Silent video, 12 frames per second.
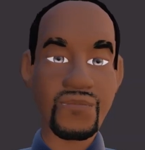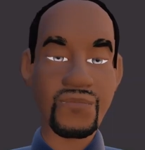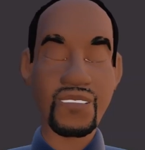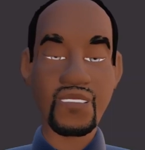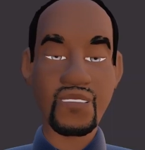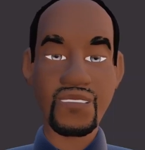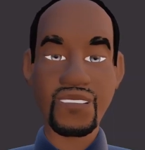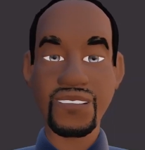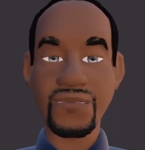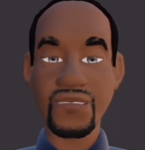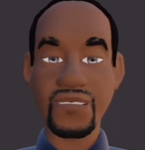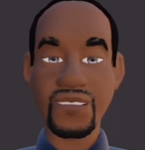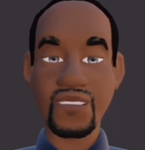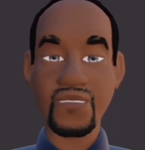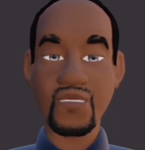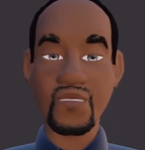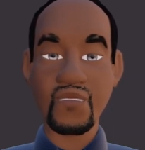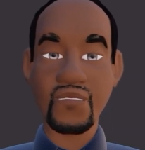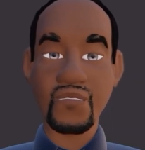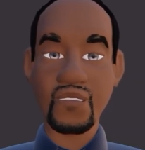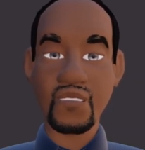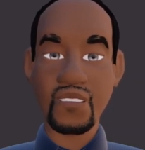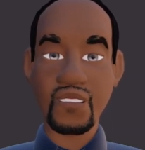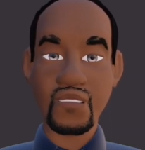Now, looking at the case in New
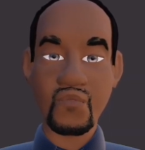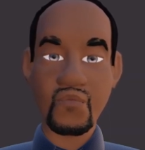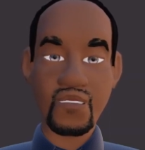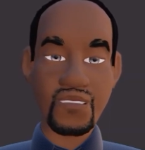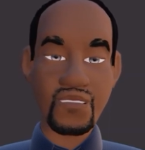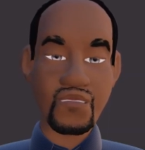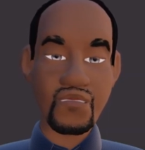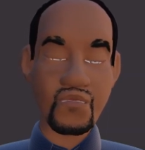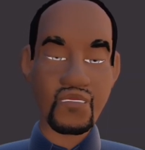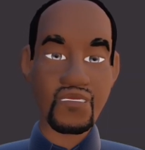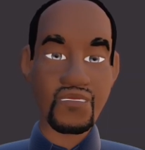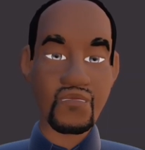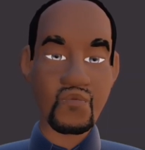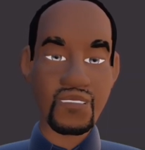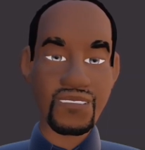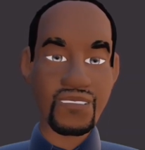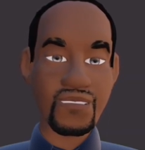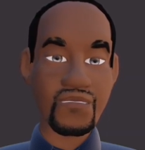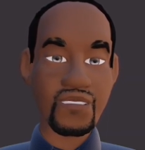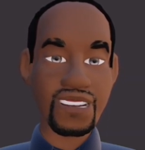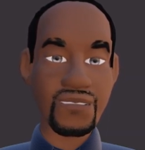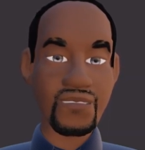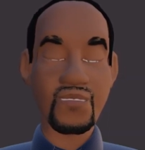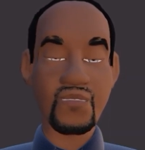York, which just went to
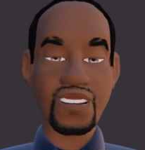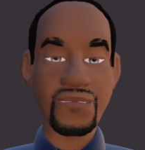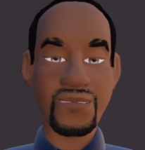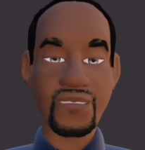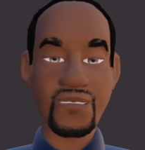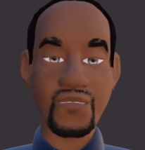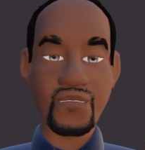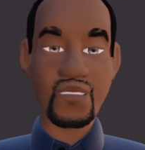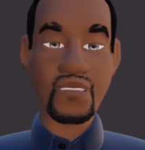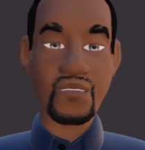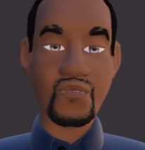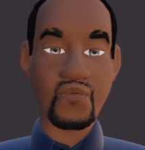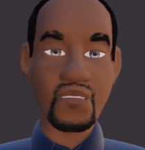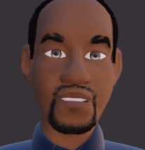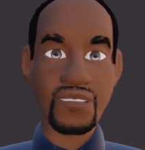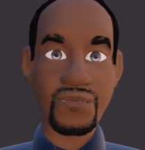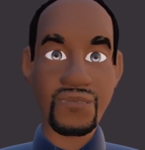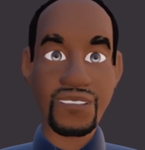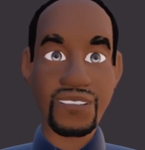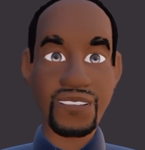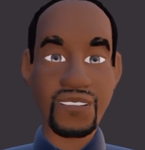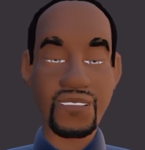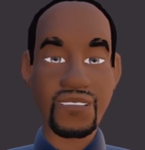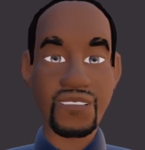trial, you have a situation where the
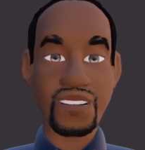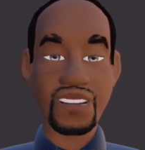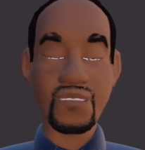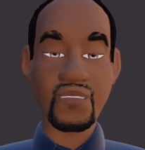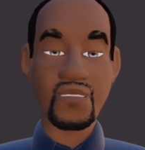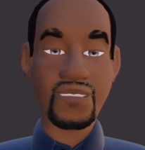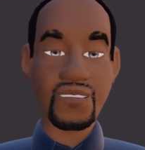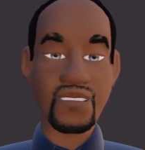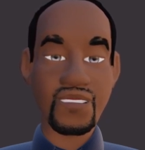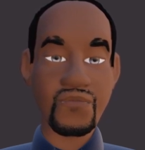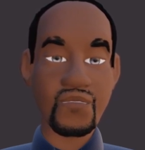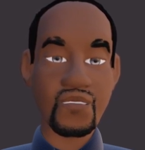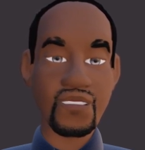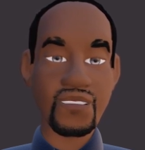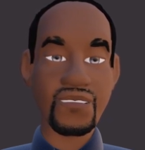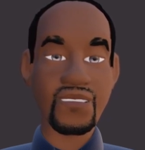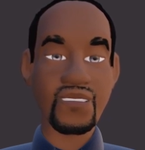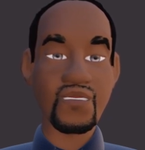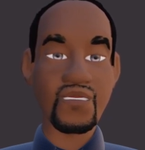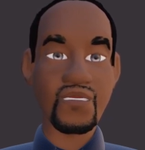Attorney General, Letitia